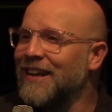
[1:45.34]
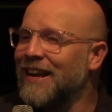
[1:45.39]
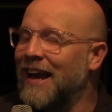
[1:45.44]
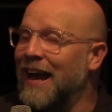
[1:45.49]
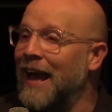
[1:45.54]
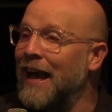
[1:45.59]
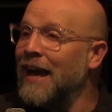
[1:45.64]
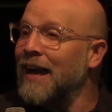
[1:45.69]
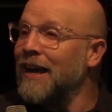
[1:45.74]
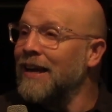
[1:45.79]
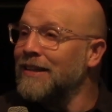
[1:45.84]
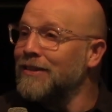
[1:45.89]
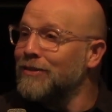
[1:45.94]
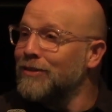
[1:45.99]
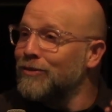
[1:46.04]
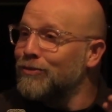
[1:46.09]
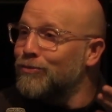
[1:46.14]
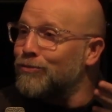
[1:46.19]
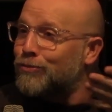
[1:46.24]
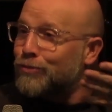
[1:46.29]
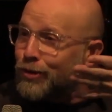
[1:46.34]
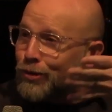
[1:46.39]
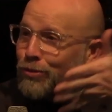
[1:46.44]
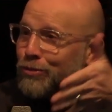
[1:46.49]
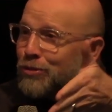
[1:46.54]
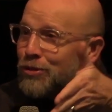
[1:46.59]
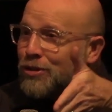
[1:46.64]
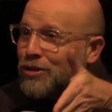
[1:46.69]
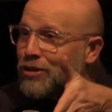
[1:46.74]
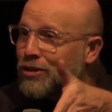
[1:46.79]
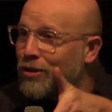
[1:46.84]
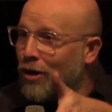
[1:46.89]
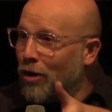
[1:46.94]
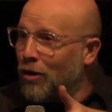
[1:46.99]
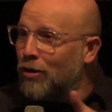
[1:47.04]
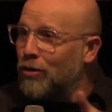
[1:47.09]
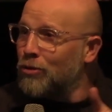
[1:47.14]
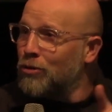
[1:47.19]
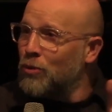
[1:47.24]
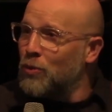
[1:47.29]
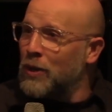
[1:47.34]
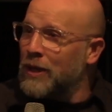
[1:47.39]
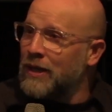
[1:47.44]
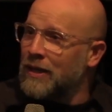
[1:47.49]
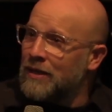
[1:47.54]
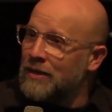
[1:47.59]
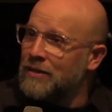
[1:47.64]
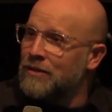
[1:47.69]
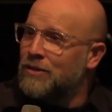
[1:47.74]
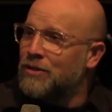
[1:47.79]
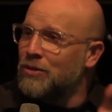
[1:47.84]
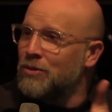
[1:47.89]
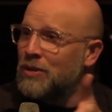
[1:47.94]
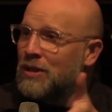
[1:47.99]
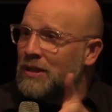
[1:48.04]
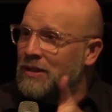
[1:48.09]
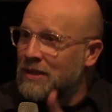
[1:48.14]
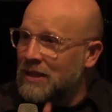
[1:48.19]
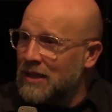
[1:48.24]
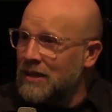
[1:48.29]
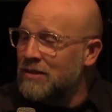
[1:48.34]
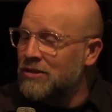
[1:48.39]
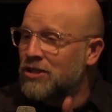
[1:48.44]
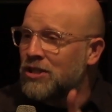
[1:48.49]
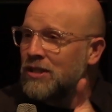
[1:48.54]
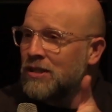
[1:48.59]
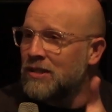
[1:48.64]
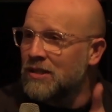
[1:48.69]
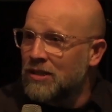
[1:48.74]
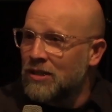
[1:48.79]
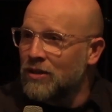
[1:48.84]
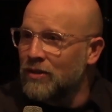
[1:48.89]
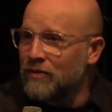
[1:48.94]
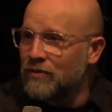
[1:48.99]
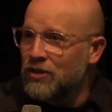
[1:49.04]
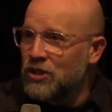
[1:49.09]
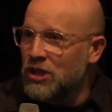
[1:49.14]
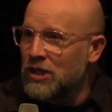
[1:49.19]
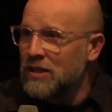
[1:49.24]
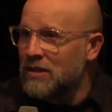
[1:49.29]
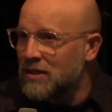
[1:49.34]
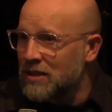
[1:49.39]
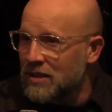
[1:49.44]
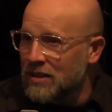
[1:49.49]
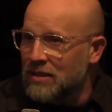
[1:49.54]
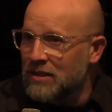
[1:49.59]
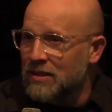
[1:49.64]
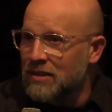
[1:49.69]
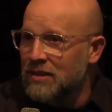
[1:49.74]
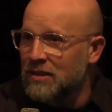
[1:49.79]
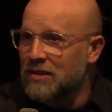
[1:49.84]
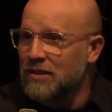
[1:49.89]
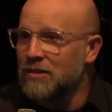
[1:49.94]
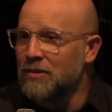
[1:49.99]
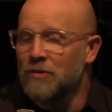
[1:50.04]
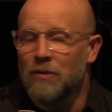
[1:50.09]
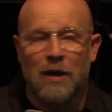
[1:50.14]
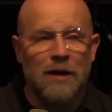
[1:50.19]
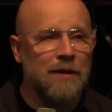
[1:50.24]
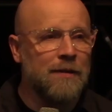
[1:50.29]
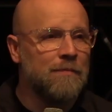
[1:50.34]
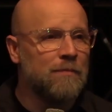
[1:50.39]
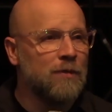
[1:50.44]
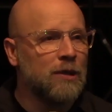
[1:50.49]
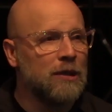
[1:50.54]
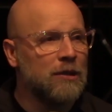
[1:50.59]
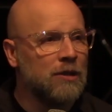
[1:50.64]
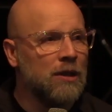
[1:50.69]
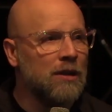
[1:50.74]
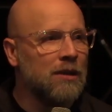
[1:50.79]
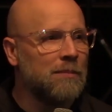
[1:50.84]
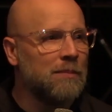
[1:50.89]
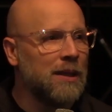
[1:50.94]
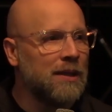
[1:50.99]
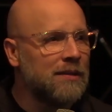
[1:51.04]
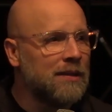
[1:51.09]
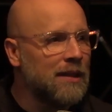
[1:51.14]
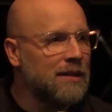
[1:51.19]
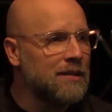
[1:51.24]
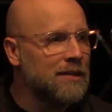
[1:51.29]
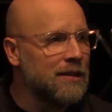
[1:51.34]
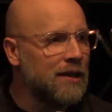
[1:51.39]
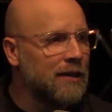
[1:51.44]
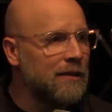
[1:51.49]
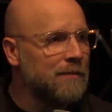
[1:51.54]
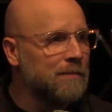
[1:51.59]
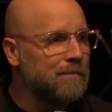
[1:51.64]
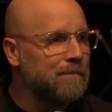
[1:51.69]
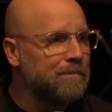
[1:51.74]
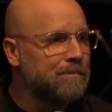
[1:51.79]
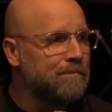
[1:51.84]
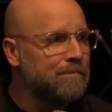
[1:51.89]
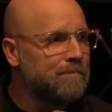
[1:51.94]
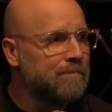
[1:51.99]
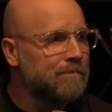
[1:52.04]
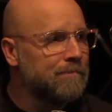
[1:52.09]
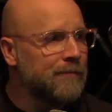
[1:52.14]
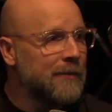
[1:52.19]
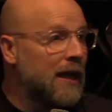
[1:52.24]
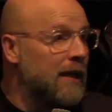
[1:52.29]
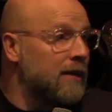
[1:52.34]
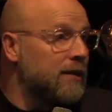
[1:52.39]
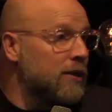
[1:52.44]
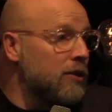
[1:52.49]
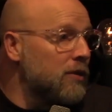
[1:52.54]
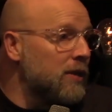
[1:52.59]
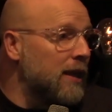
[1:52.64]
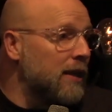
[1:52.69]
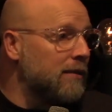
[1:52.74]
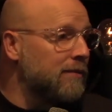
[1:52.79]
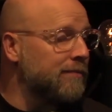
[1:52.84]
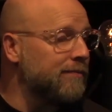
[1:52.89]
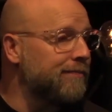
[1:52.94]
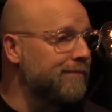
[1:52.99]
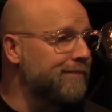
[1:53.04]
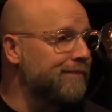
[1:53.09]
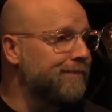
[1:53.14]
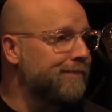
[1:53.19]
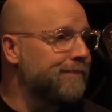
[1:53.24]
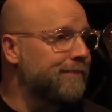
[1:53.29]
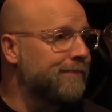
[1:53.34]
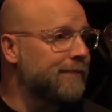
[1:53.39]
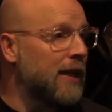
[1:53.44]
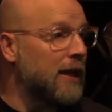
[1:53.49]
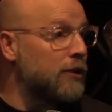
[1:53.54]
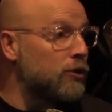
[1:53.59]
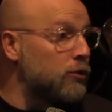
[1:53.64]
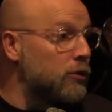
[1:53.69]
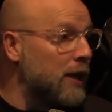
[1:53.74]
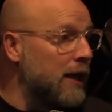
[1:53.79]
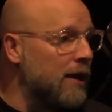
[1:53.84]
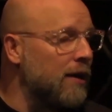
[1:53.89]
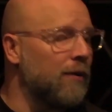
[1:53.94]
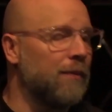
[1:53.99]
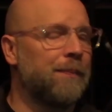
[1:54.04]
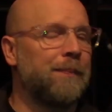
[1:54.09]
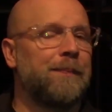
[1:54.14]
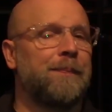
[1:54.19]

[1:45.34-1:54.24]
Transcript: had roots all the way into the teachings of Jesus, right? We're going to talk about that today. I didn't know that. I do now.